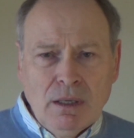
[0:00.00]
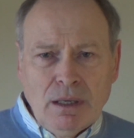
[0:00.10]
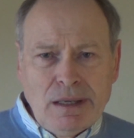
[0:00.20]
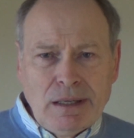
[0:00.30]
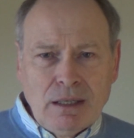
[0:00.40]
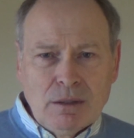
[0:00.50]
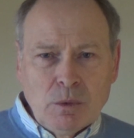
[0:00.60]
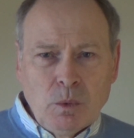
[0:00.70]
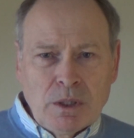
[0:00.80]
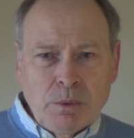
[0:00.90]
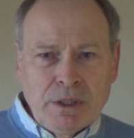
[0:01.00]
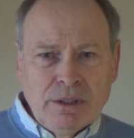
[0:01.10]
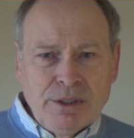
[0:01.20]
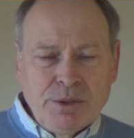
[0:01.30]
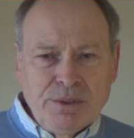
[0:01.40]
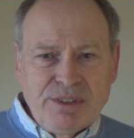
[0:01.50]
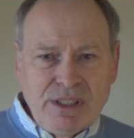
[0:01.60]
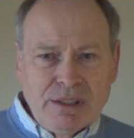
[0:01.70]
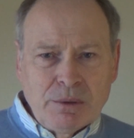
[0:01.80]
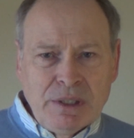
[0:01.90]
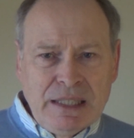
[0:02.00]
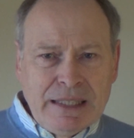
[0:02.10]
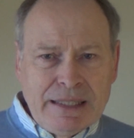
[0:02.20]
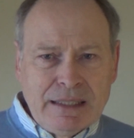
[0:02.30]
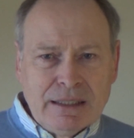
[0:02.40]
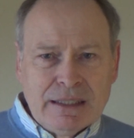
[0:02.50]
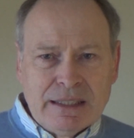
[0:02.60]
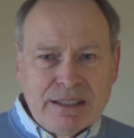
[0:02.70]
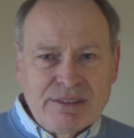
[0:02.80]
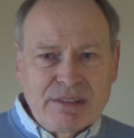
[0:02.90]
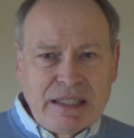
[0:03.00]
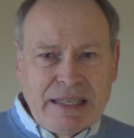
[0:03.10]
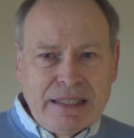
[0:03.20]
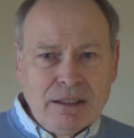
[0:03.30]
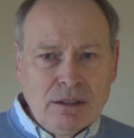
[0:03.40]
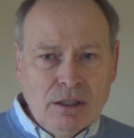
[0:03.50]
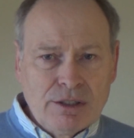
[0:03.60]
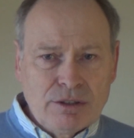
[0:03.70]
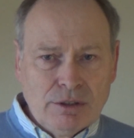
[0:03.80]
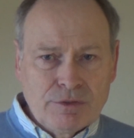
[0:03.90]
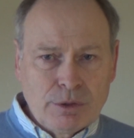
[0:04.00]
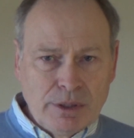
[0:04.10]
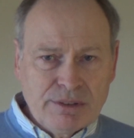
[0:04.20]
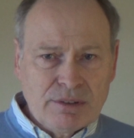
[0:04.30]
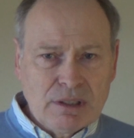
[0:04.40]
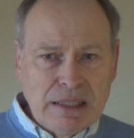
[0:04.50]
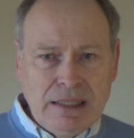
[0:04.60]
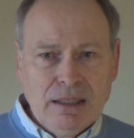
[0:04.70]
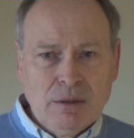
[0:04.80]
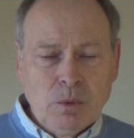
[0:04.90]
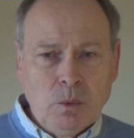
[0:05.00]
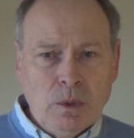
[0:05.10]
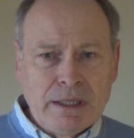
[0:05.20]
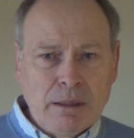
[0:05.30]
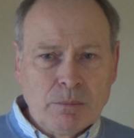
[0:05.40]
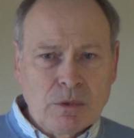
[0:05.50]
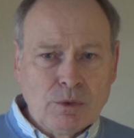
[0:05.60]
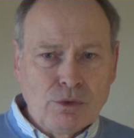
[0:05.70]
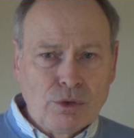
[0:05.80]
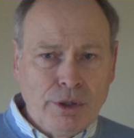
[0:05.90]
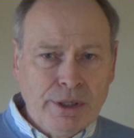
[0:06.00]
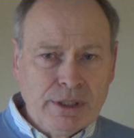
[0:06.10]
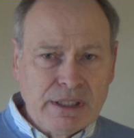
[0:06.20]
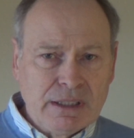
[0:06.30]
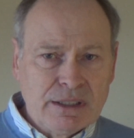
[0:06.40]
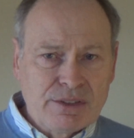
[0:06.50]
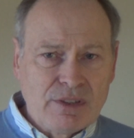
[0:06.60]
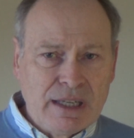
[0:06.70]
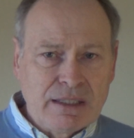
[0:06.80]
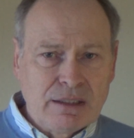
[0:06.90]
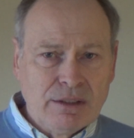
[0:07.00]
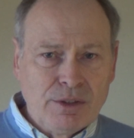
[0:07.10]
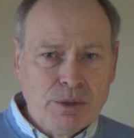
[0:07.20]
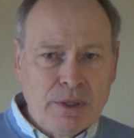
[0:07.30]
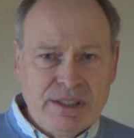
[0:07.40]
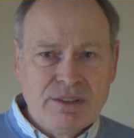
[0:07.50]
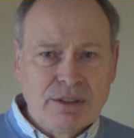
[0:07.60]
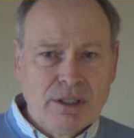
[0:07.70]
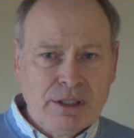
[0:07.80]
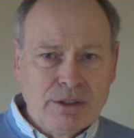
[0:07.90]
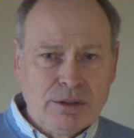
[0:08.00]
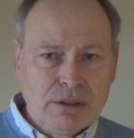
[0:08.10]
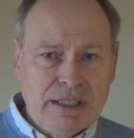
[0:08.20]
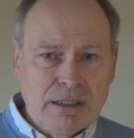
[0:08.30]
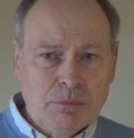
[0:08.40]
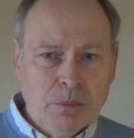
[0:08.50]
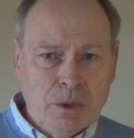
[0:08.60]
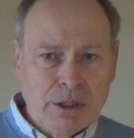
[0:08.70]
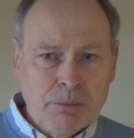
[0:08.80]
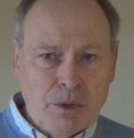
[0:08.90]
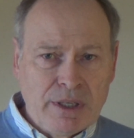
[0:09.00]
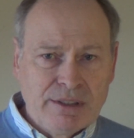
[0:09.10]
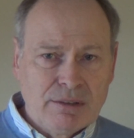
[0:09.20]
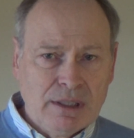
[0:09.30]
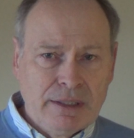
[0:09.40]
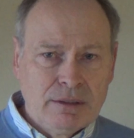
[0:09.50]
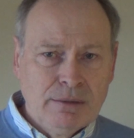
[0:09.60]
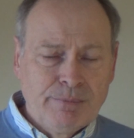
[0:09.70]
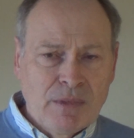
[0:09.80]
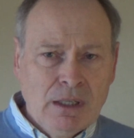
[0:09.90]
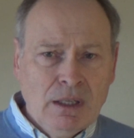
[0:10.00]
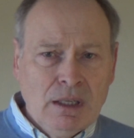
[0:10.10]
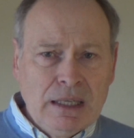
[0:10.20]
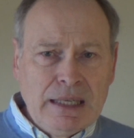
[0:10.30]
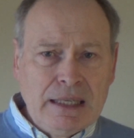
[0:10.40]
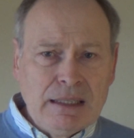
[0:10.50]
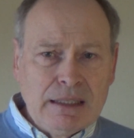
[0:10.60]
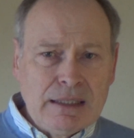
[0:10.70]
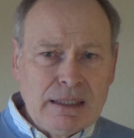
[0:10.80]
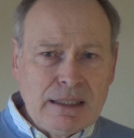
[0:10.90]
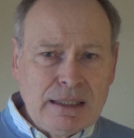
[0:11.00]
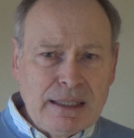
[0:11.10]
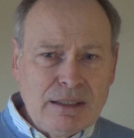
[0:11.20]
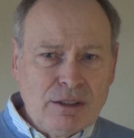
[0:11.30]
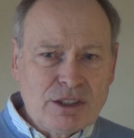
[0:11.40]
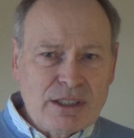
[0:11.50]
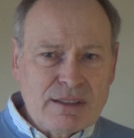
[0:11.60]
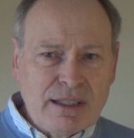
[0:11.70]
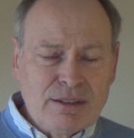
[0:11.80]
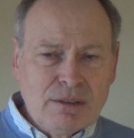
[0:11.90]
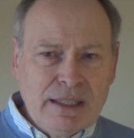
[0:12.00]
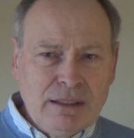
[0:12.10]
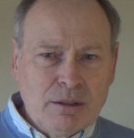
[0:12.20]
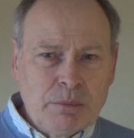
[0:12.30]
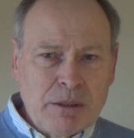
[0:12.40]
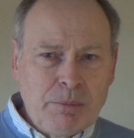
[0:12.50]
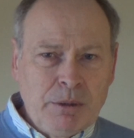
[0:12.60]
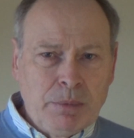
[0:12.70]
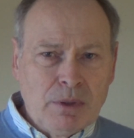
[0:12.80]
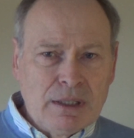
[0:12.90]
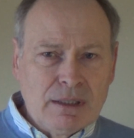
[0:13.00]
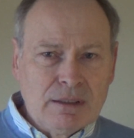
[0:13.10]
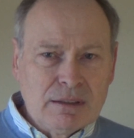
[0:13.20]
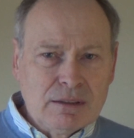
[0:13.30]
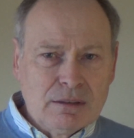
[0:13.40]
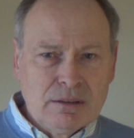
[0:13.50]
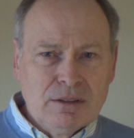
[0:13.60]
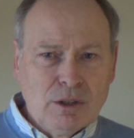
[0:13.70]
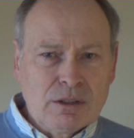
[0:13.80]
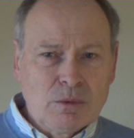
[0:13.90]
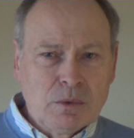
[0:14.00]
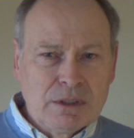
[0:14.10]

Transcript: what we're going to see really is a loss of trust. What I'm concerned is that the US is going to get more and more isolated. And not just isolated, but people are not